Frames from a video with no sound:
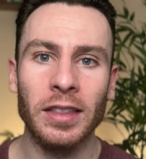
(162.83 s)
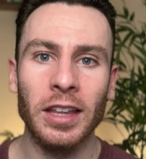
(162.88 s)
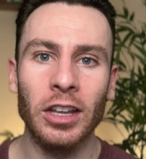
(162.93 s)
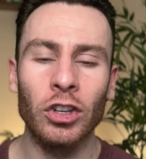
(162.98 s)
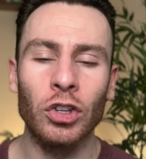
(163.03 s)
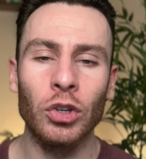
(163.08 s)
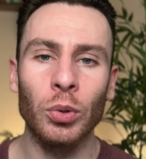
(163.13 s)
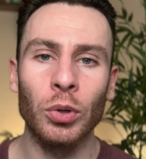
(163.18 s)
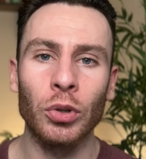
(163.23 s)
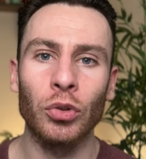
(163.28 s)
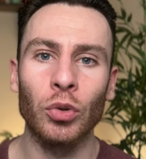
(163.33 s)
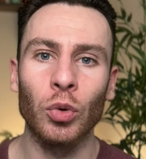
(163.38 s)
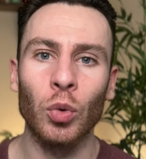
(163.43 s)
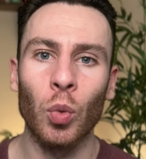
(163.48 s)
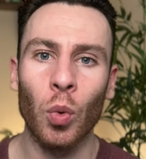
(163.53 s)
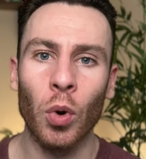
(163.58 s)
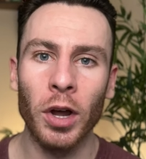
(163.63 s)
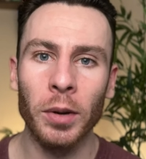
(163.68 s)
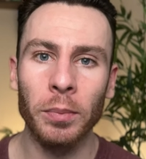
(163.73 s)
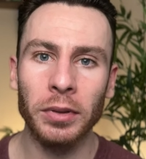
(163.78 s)
they do it through
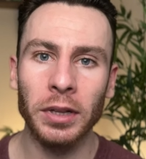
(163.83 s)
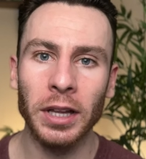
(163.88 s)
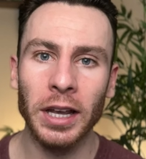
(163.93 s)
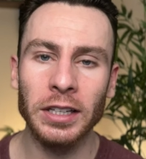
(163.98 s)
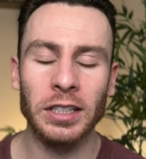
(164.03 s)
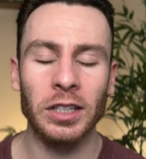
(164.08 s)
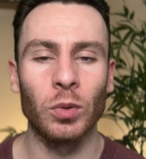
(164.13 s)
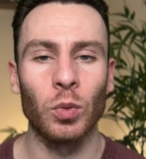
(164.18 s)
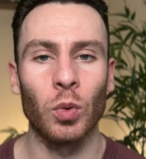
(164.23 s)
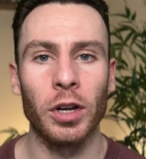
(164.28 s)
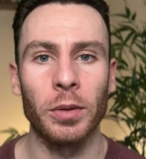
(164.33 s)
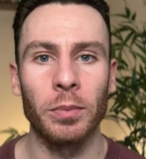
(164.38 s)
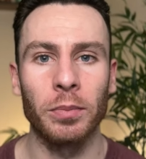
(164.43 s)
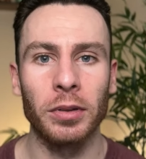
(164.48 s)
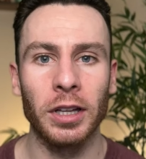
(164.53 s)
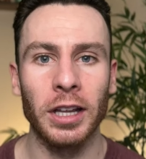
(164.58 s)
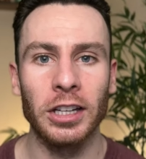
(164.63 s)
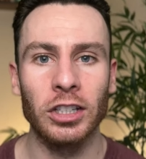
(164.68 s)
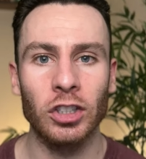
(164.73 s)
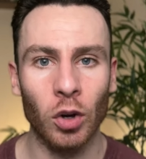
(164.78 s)
one place and one
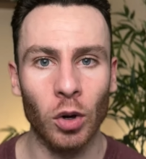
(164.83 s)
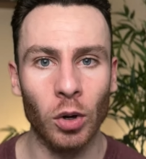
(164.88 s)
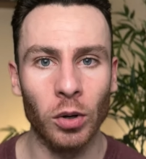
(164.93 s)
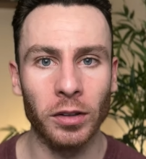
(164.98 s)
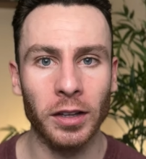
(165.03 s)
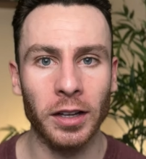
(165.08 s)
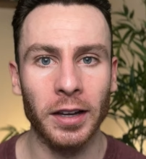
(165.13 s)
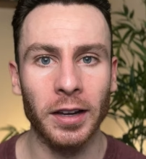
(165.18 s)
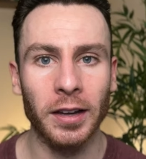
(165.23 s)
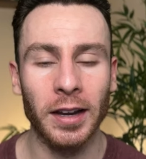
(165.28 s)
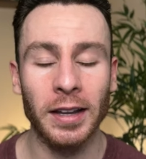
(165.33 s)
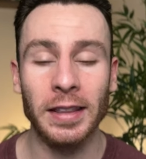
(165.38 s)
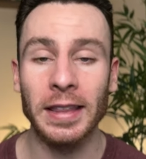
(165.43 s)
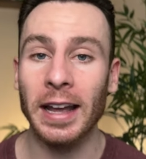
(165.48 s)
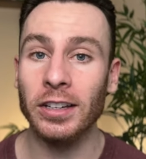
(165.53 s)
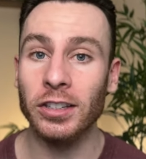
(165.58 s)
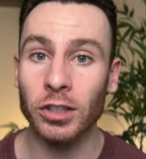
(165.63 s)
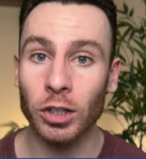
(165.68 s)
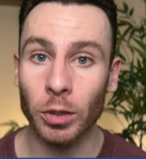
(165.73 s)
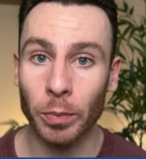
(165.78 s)
place only, and
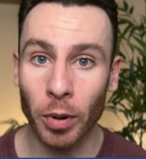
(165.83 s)
that's their